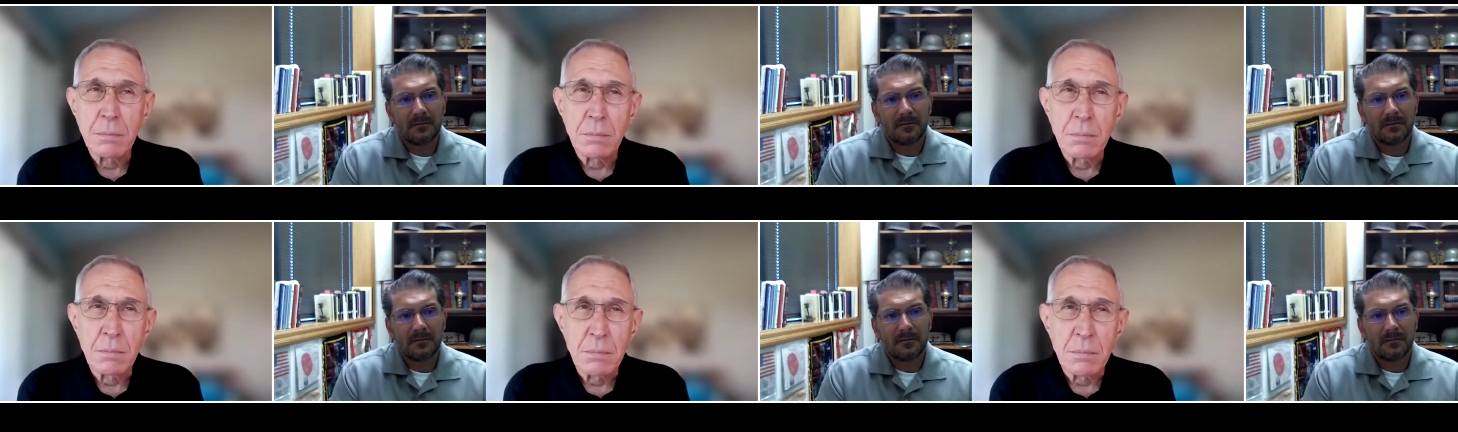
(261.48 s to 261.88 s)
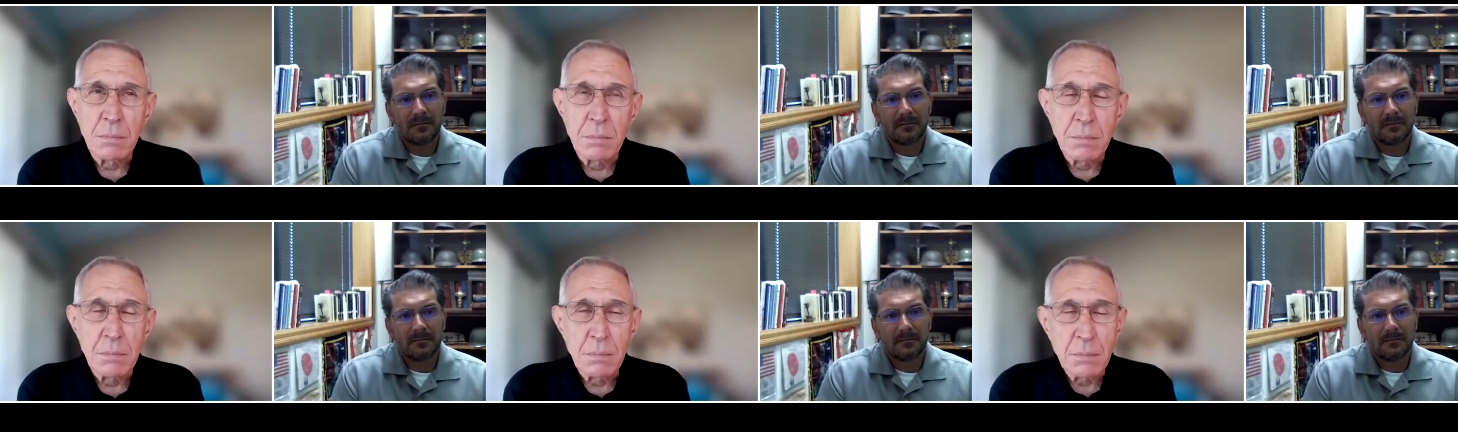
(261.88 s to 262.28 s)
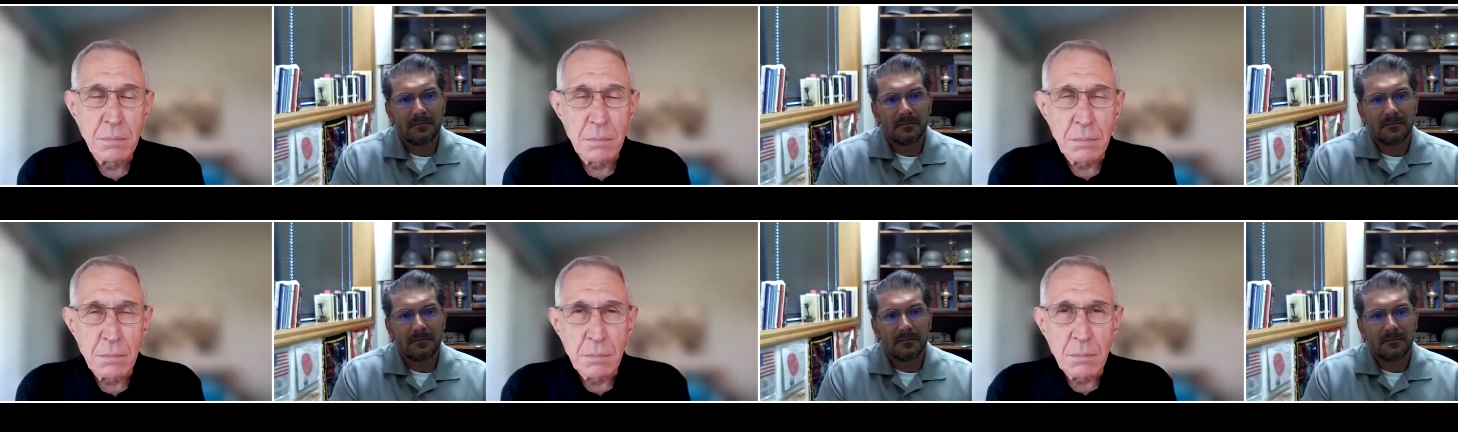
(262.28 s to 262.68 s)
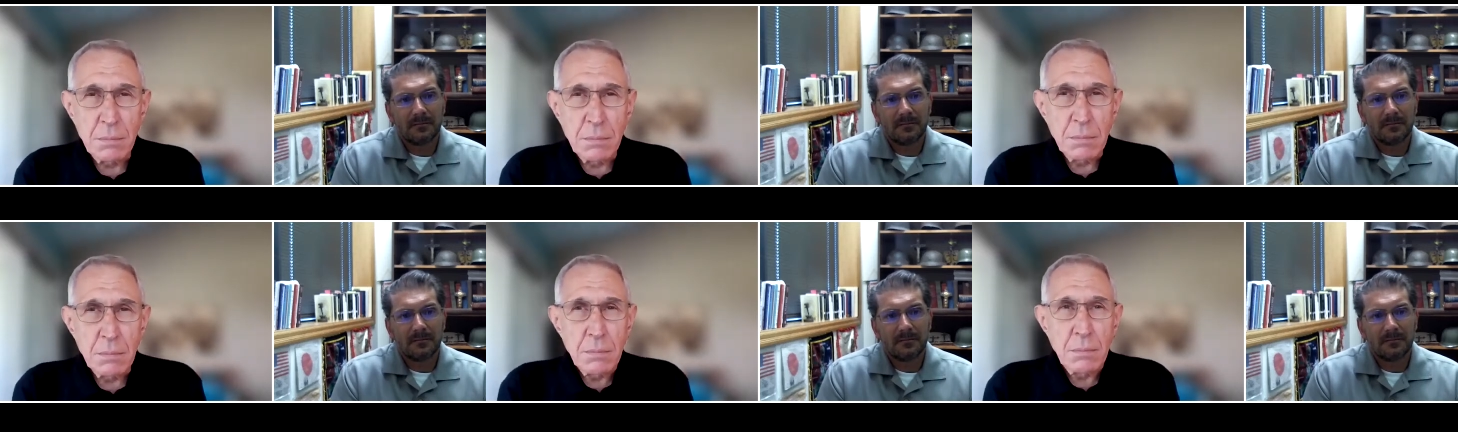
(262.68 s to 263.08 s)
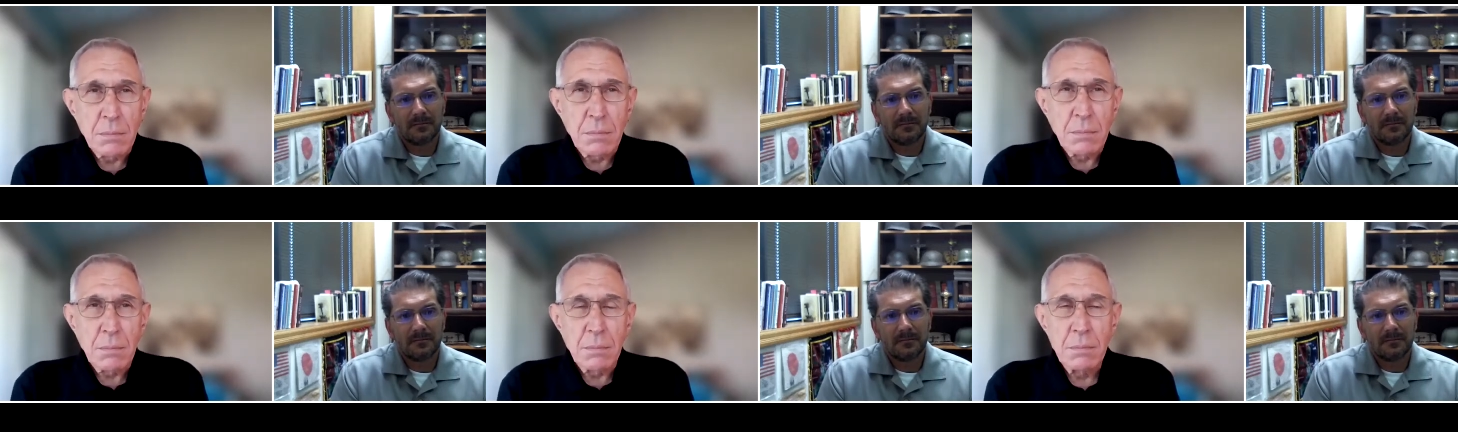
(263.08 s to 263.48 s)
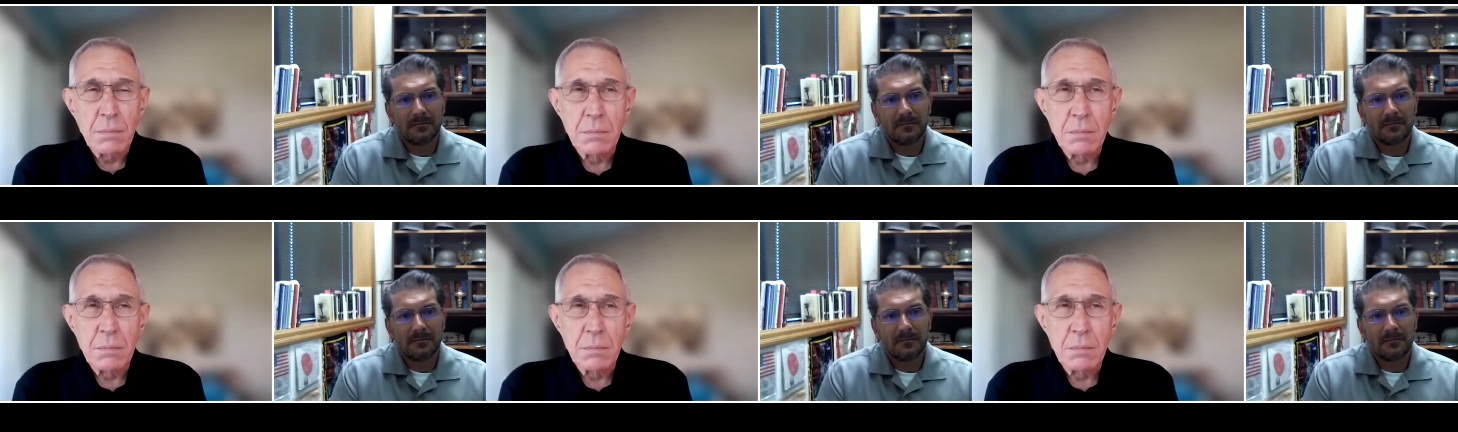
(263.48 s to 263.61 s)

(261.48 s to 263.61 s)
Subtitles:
Nobody speaks.